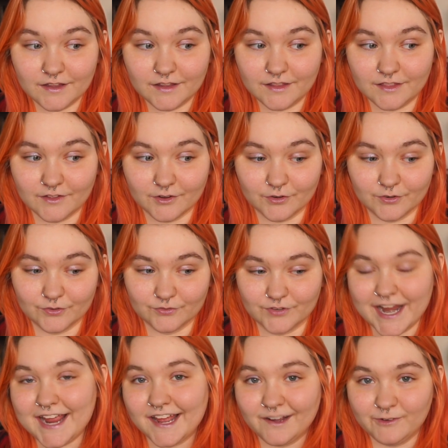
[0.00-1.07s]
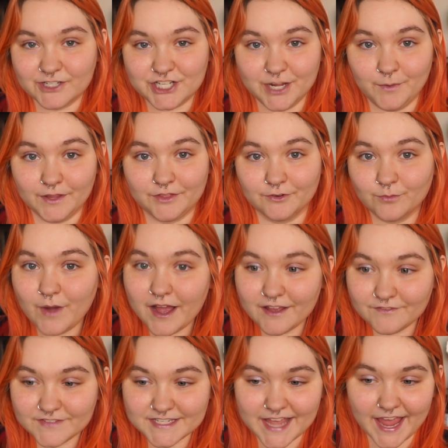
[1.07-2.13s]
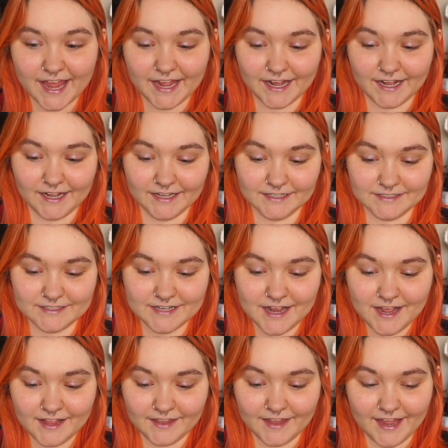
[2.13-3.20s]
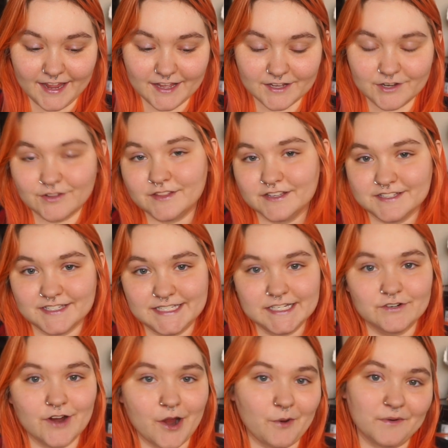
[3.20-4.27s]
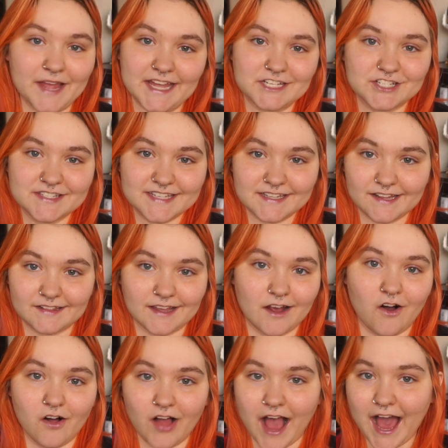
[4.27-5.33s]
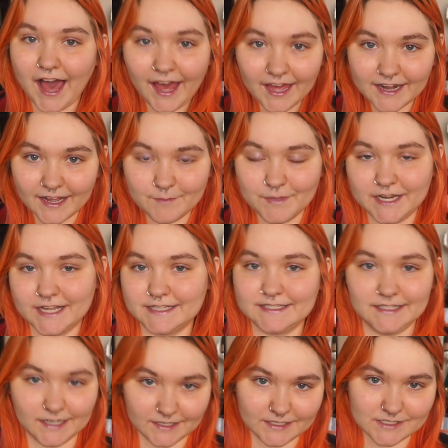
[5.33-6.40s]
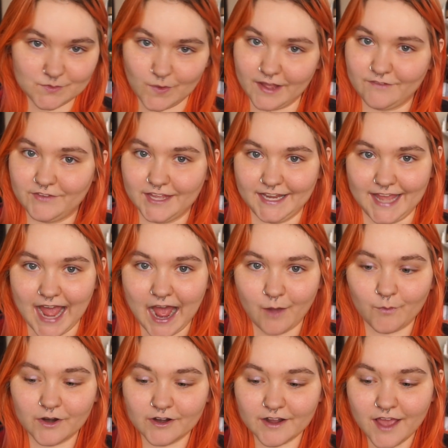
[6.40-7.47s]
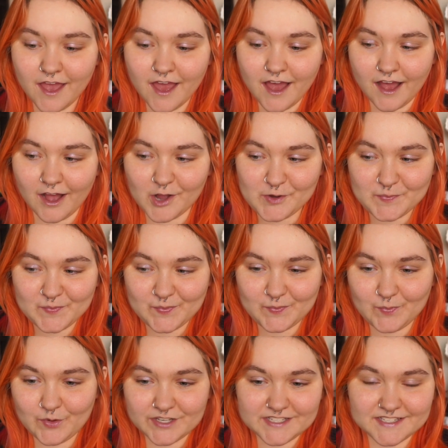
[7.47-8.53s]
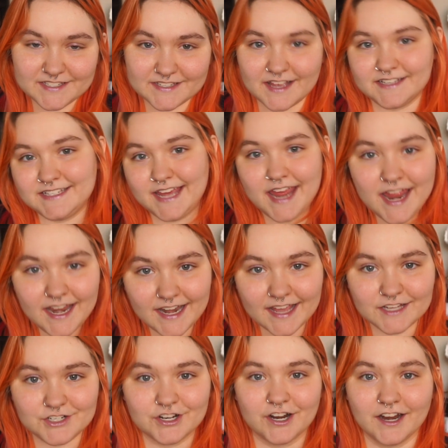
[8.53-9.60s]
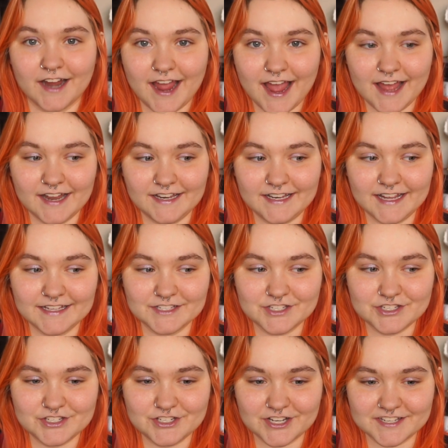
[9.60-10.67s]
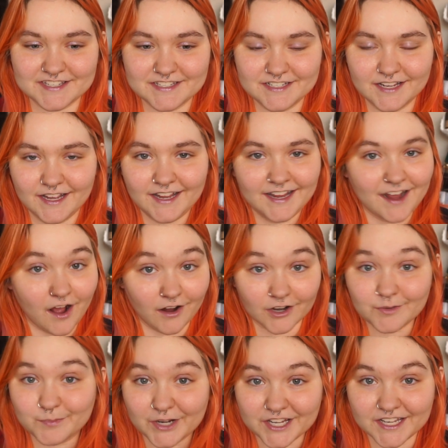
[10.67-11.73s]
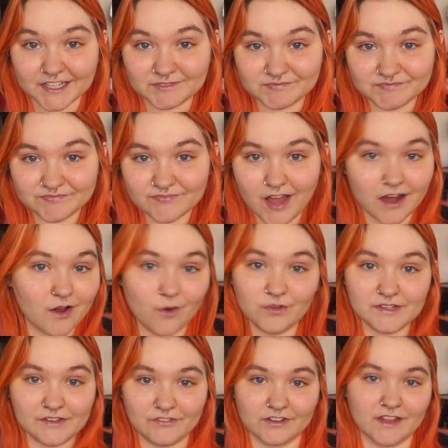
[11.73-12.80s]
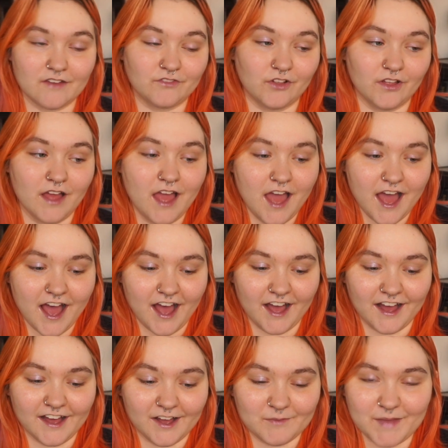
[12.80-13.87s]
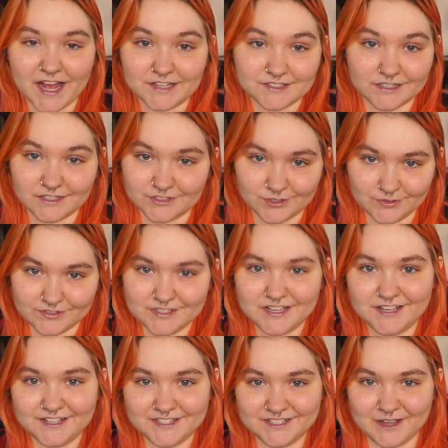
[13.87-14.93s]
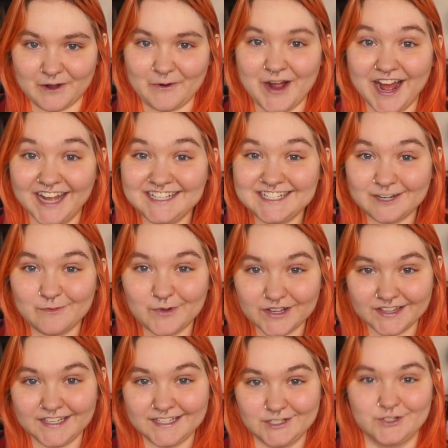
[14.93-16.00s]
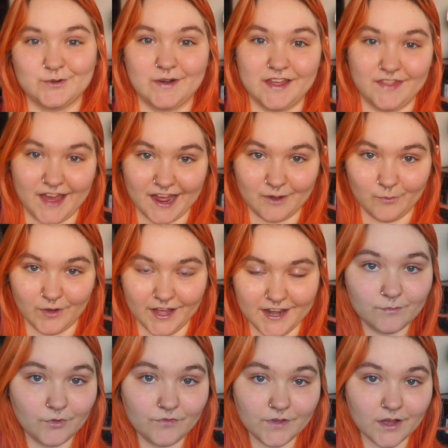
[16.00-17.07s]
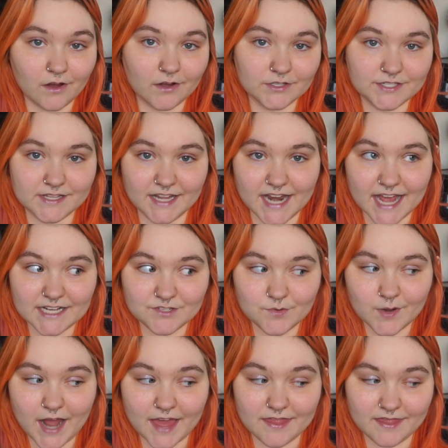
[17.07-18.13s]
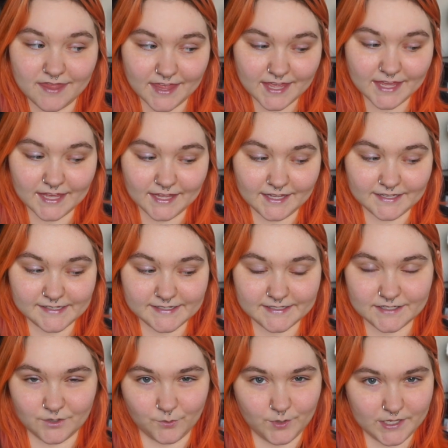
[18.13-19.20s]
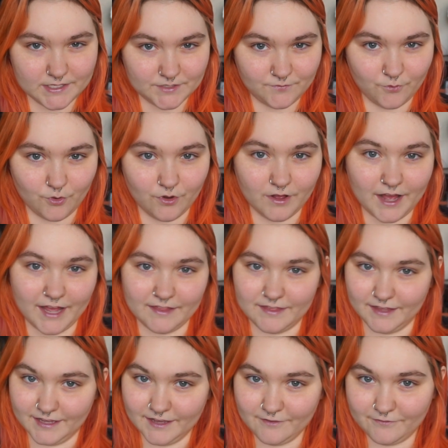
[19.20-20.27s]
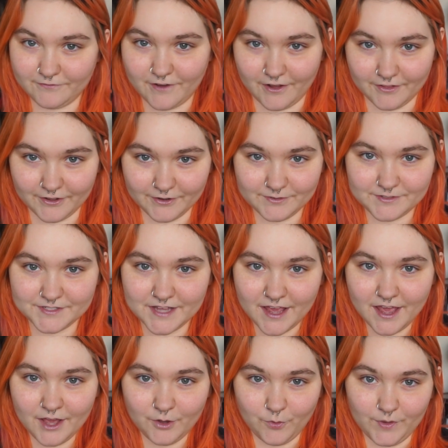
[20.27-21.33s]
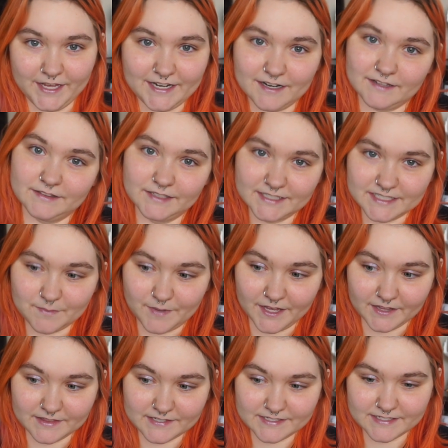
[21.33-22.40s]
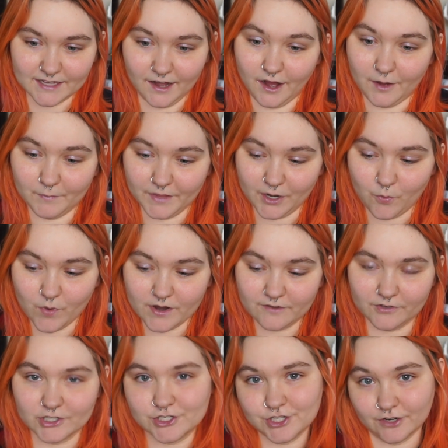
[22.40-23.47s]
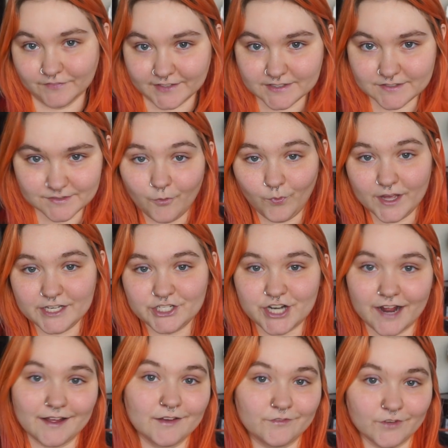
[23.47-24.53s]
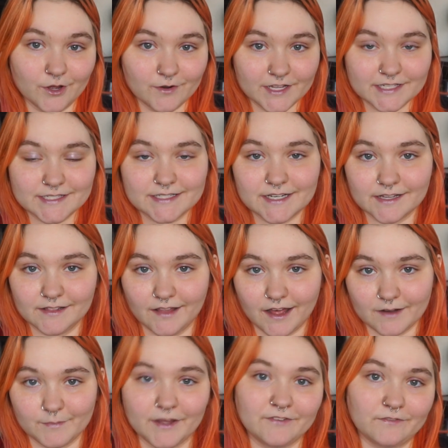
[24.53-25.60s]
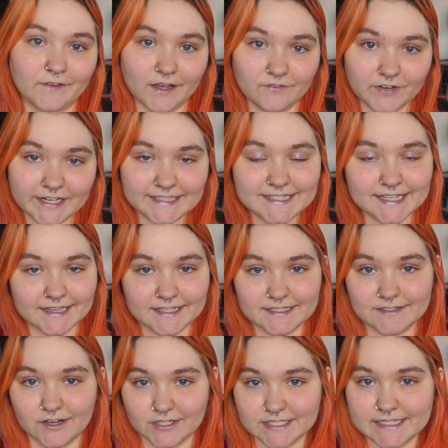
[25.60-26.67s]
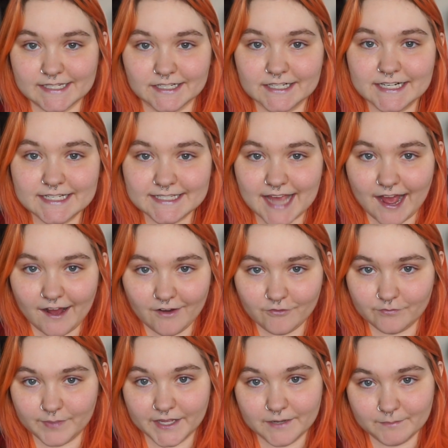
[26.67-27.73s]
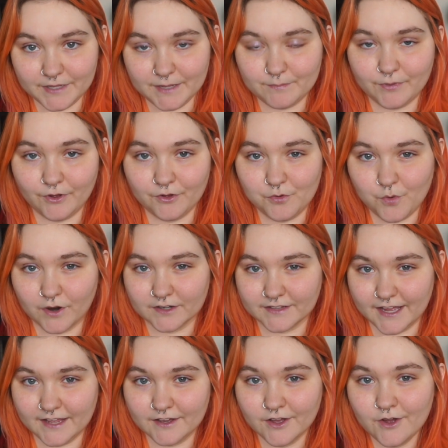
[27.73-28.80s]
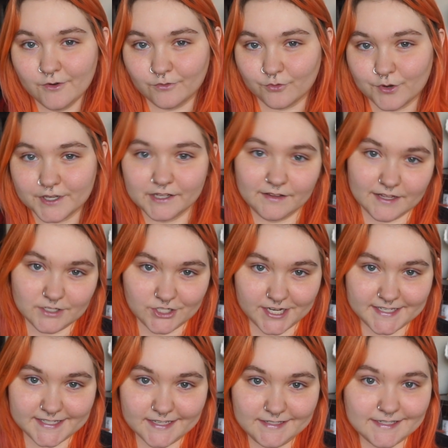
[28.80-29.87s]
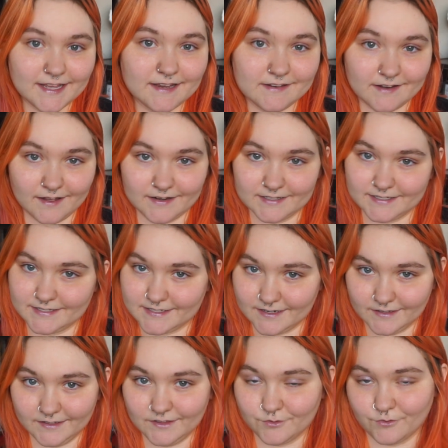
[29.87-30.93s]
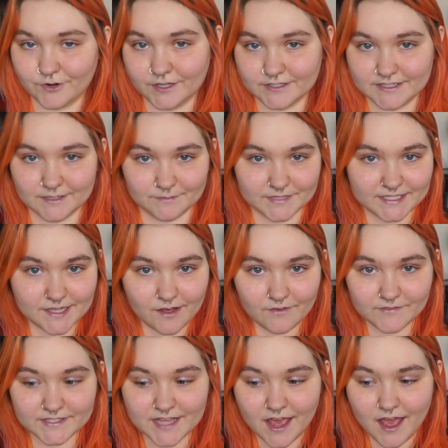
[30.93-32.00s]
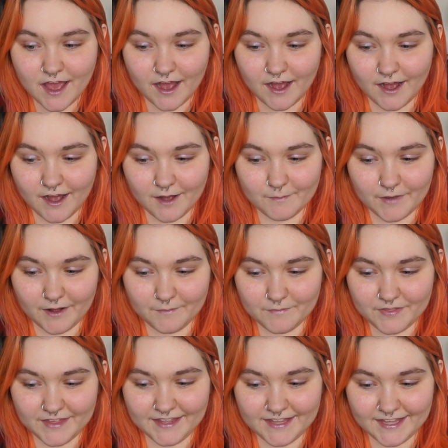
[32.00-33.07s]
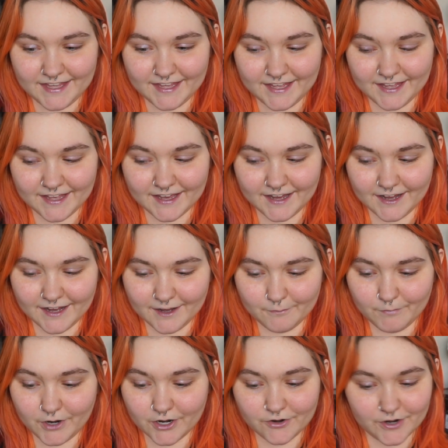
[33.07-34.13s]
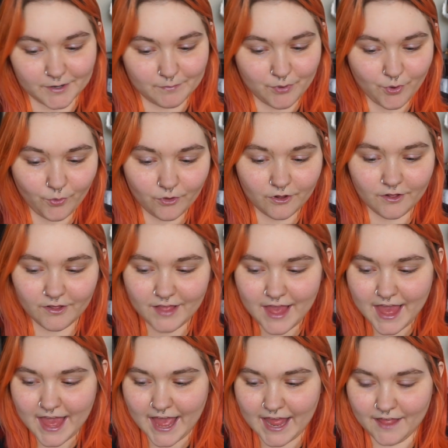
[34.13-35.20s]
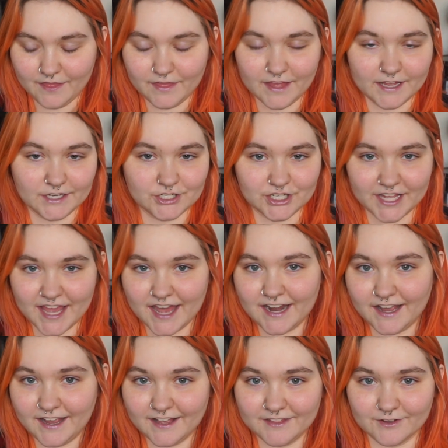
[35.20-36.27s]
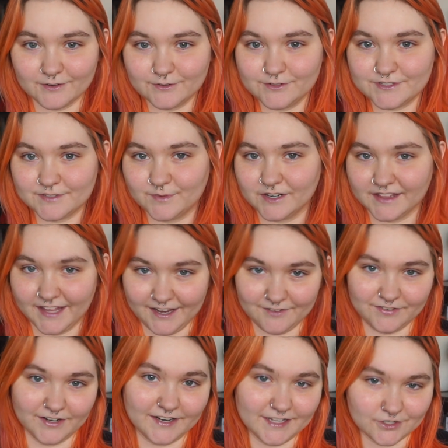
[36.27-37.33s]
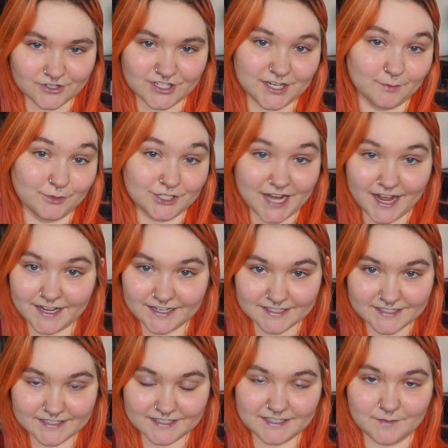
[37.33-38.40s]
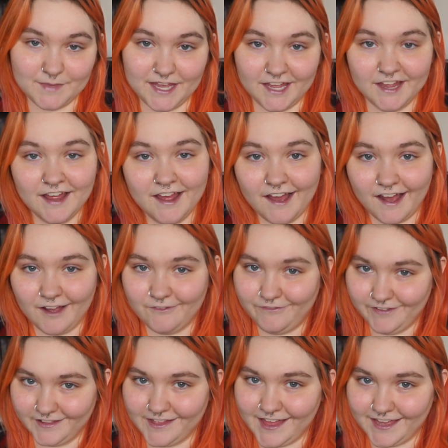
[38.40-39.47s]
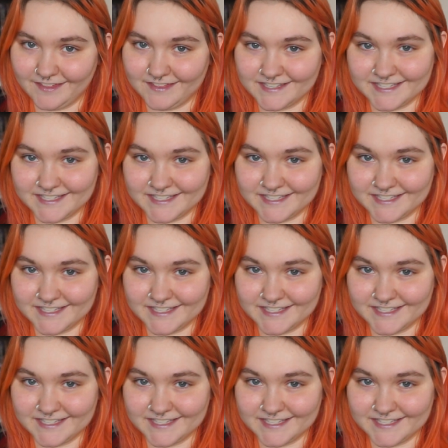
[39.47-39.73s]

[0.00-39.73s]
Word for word: the rate at which he went through wives and like the zero agency that they all had. I mean, his youngest wife, Kitty Howard, um, was a teenager and it's just heartbreaking on a whole different level um, as an adult. So I did really enjoy that one. Moving on to the next one, I think is The Queen's Fool. I think it follows Queen Elizabeth's, um, like one of her servants, which I have noticed a lot of my favorites in this long series have been people who are like royal adjacent and not necessarily the royals themselves. Um, I'm thinking uh, Margaret Pole and then Jacquetta. Those were like very interesting protagonists to me. I feel like the